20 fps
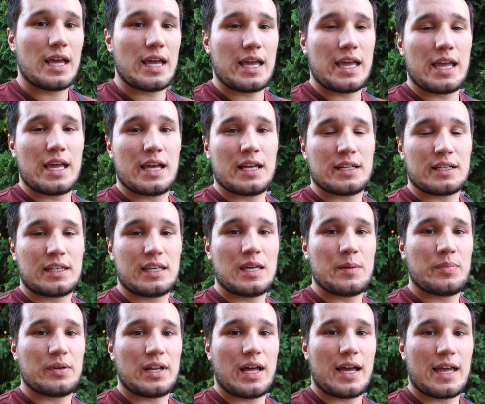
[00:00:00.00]
and
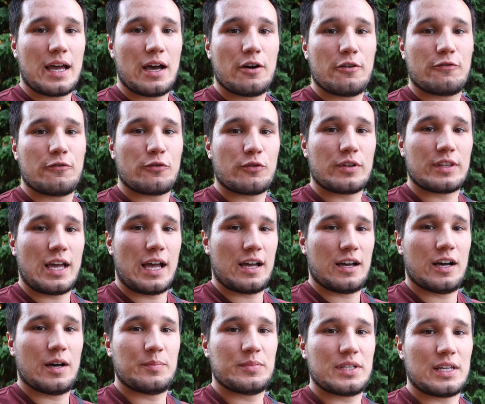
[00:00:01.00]
keep an eye out for
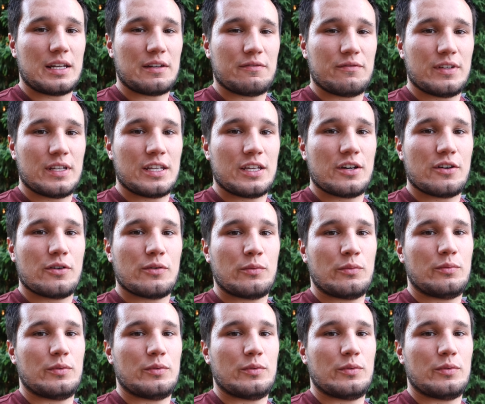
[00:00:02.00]
that update video,